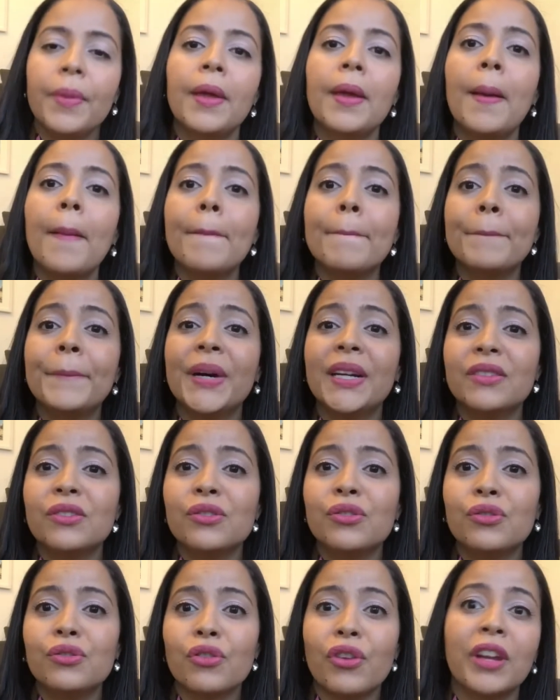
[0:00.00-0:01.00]
but
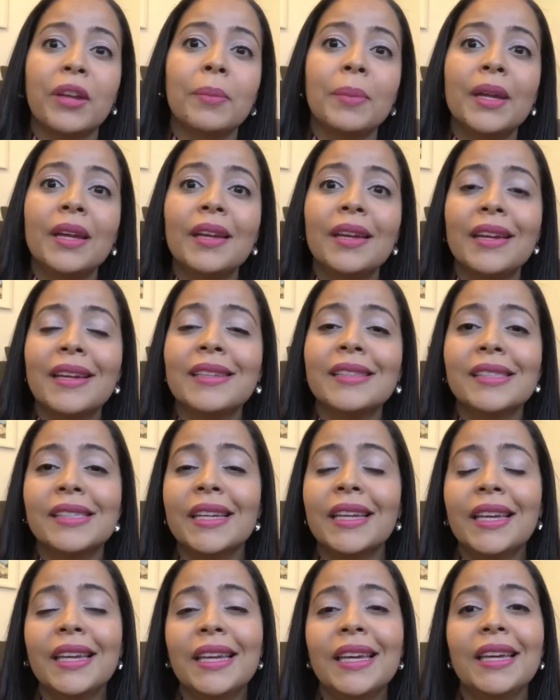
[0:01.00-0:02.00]
streaming is the
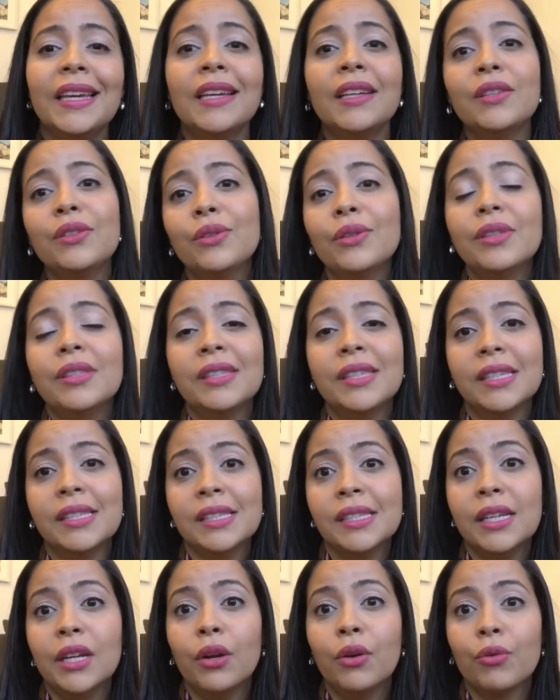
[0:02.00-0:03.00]
key to Disney
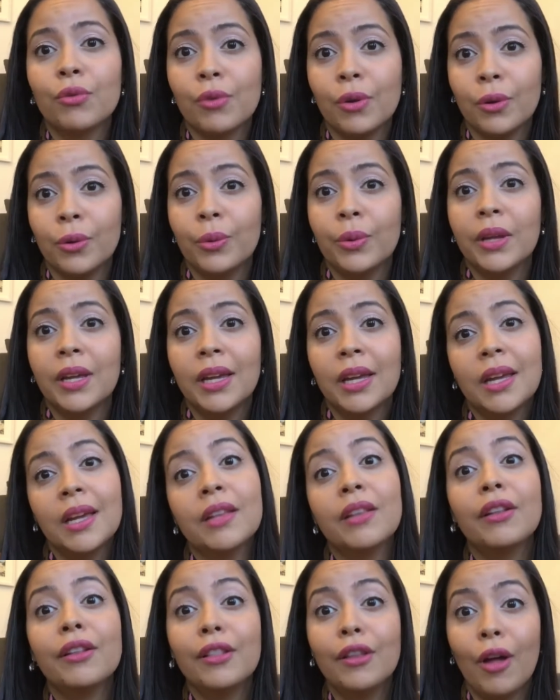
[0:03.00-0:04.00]
growth in
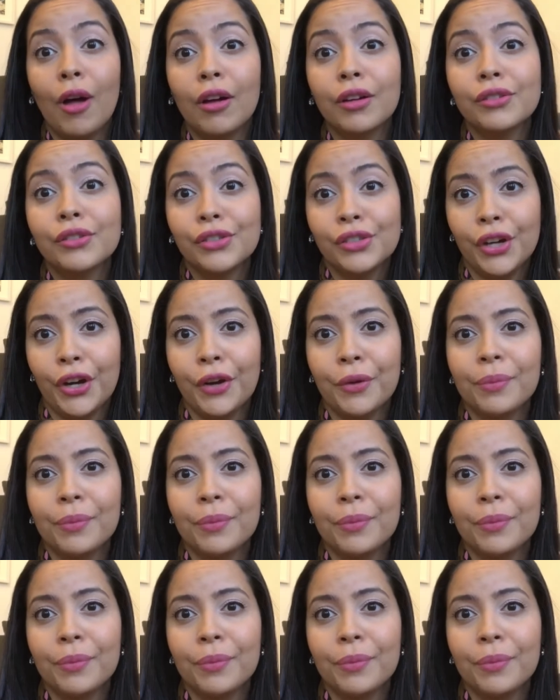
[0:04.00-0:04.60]
long term.